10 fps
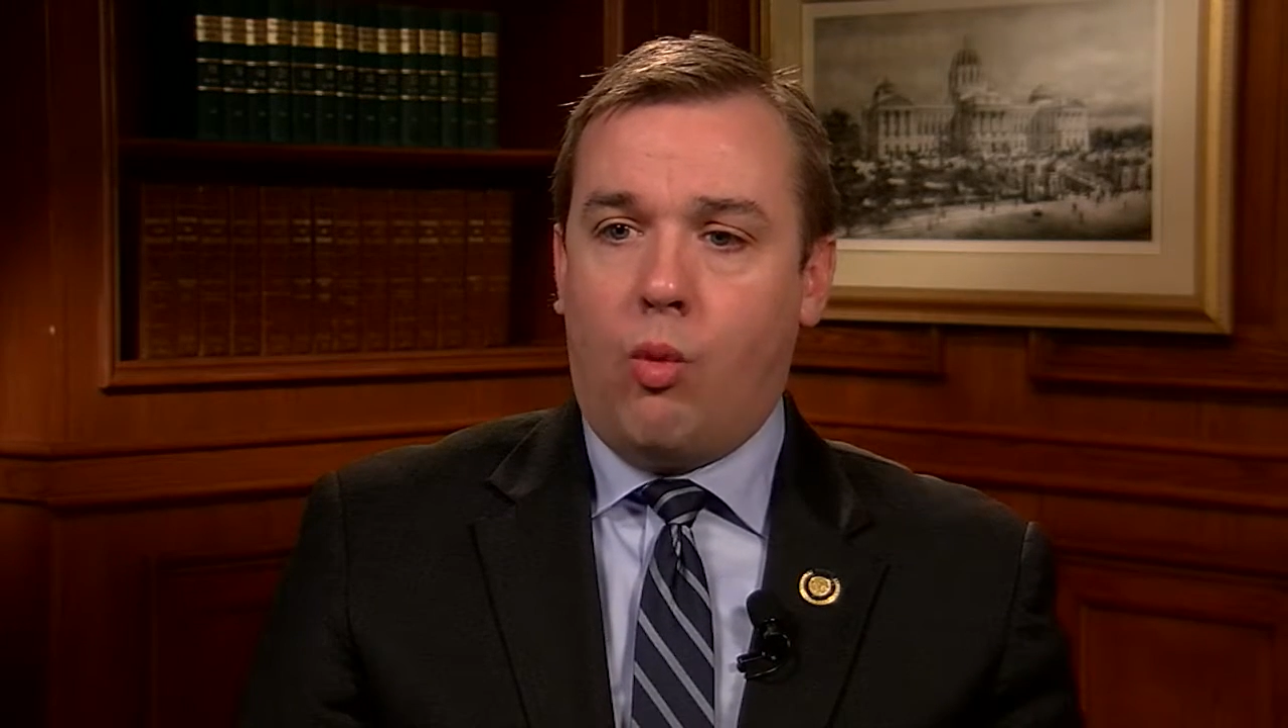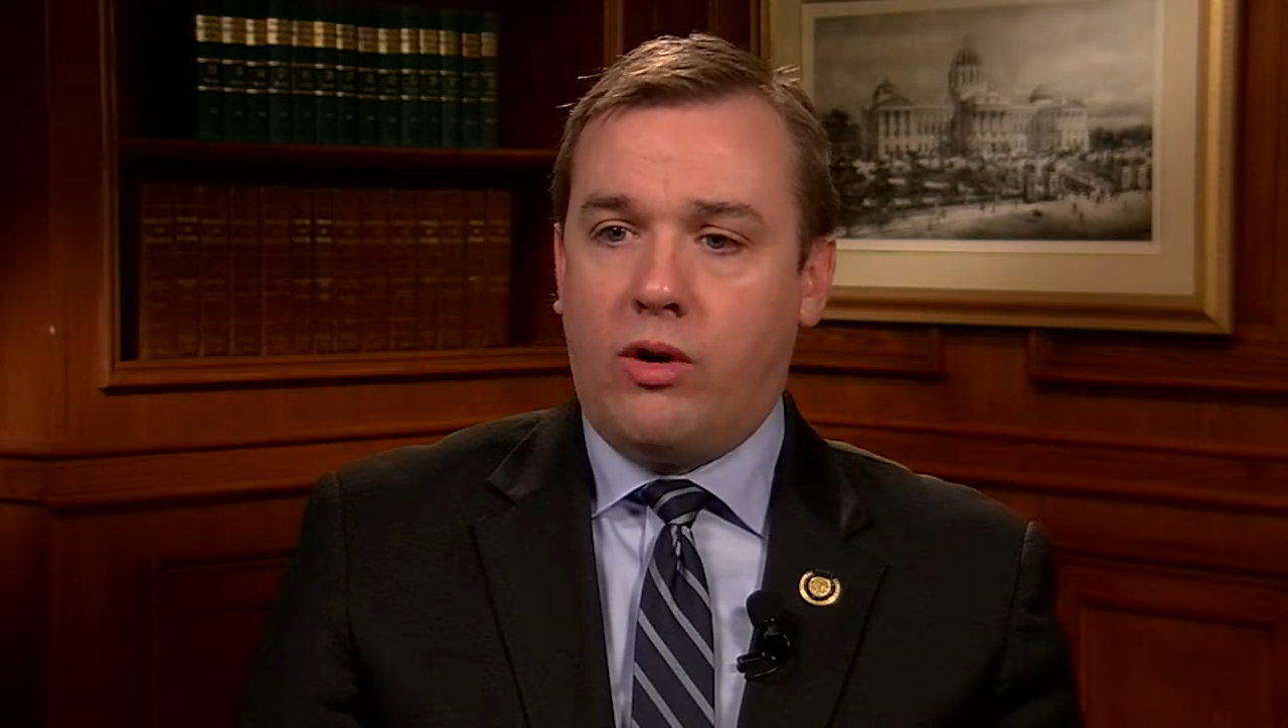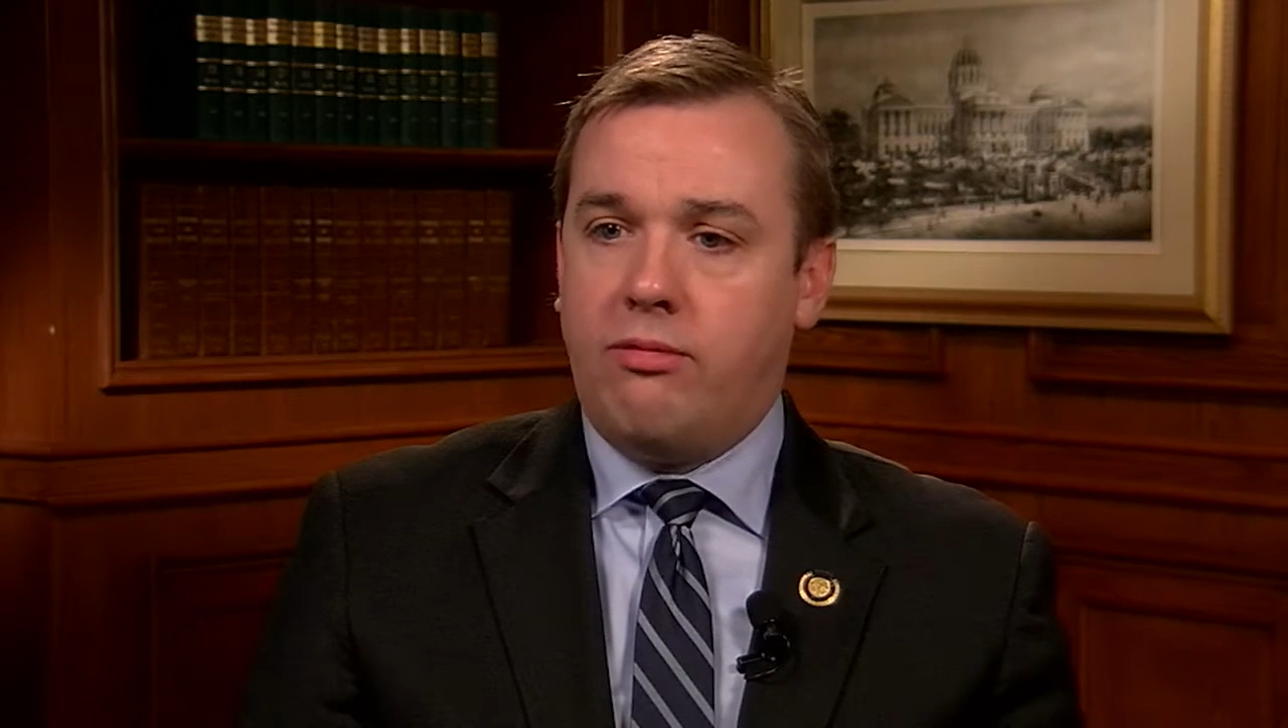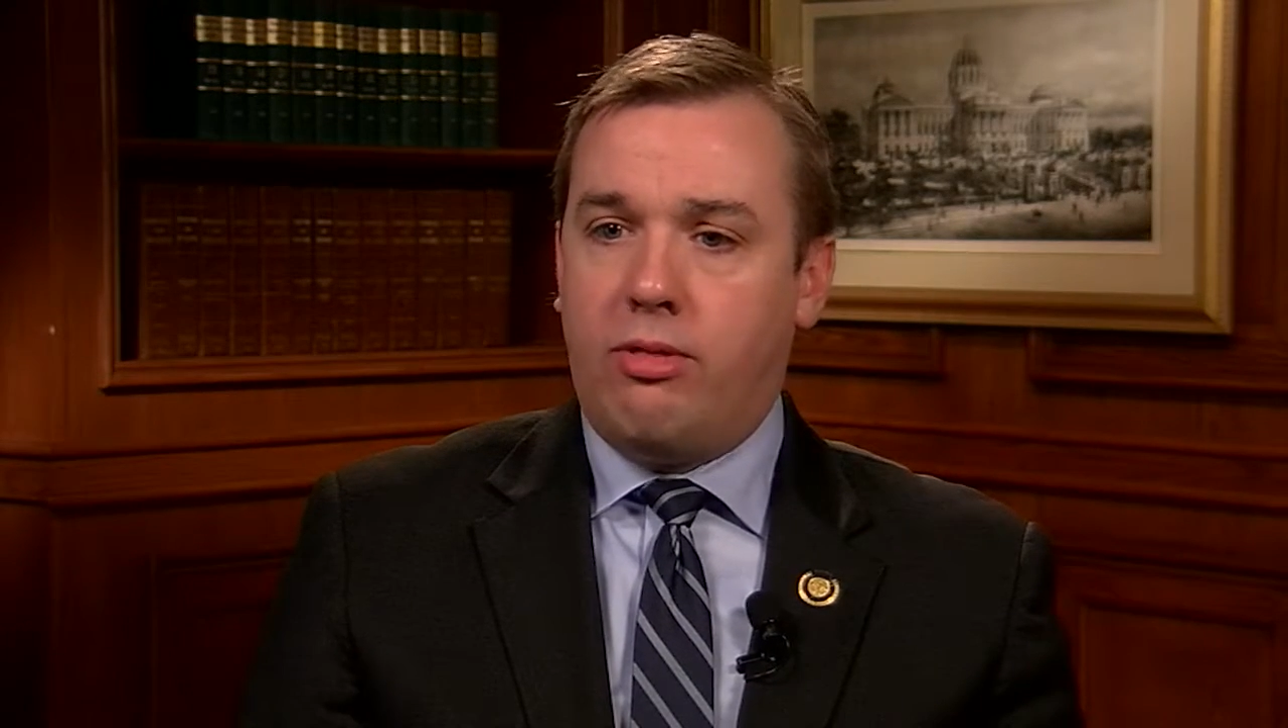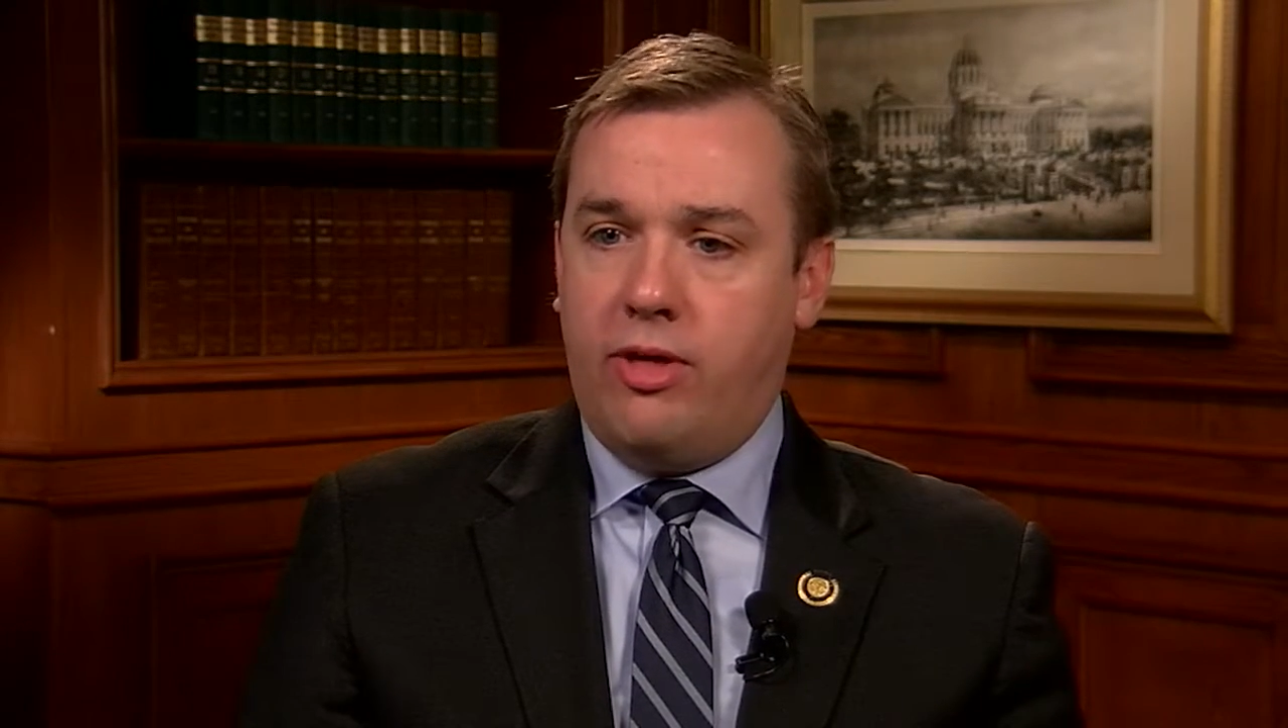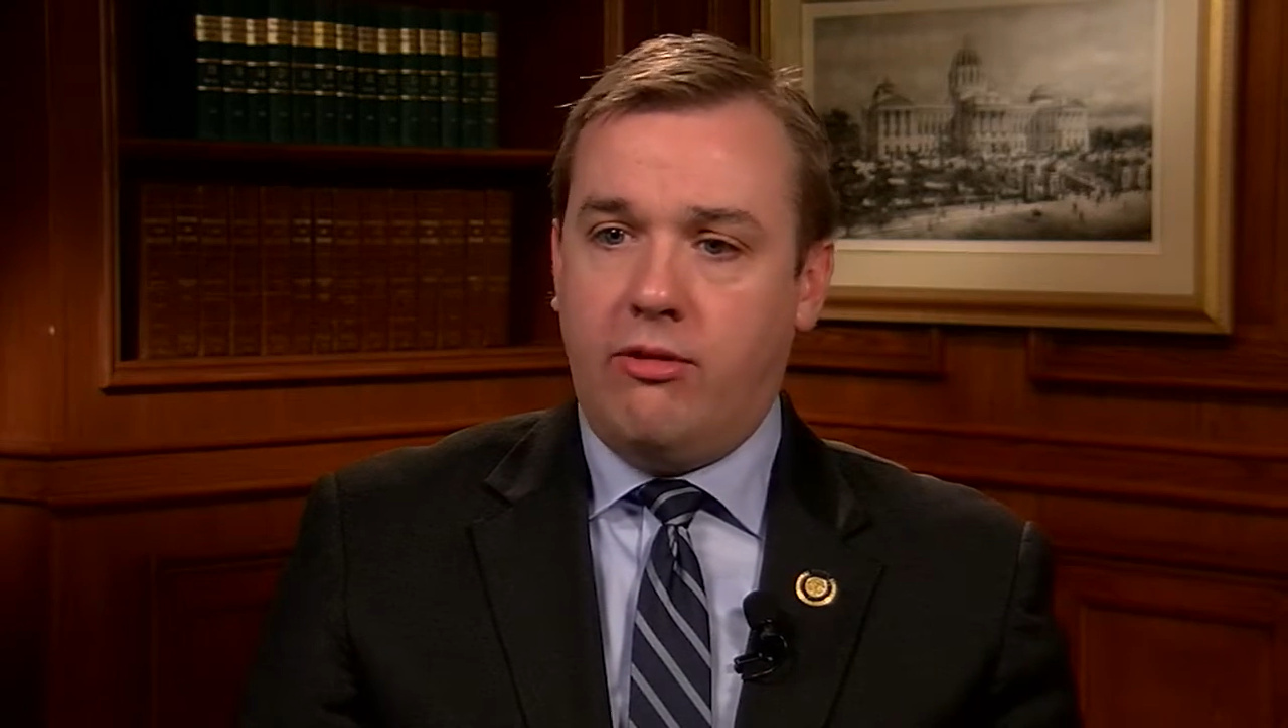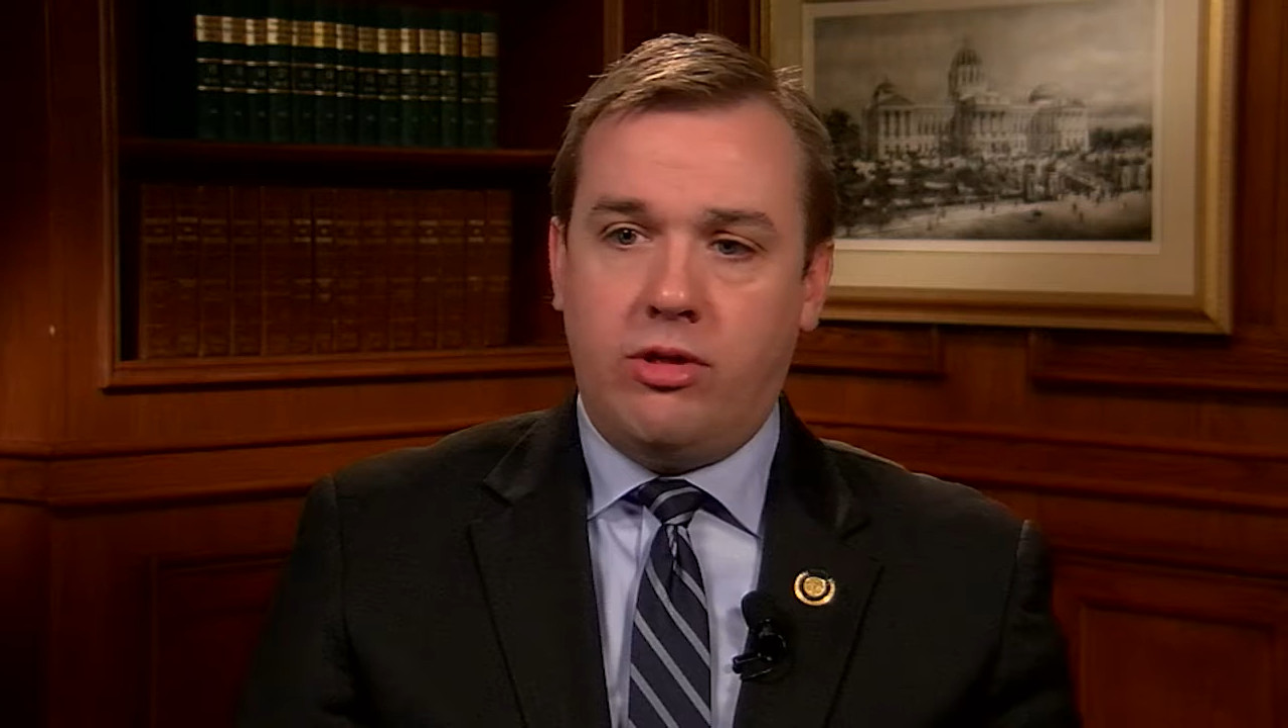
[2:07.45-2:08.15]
one of the things